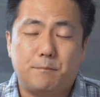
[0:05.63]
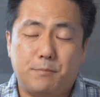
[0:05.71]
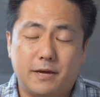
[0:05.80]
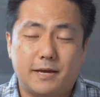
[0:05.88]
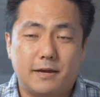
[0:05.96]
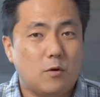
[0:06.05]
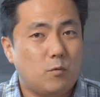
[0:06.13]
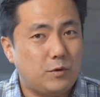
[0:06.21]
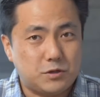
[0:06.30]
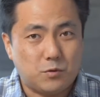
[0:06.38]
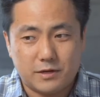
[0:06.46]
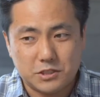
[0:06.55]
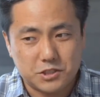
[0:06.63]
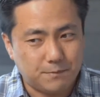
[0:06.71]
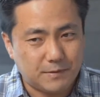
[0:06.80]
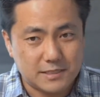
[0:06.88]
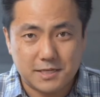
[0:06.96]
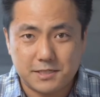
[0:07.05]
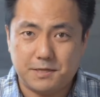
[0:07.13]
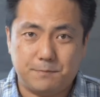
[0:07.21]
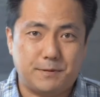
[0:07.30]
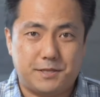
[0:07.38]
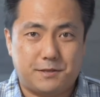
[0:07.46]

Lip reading: But we don't want to jump into the deep end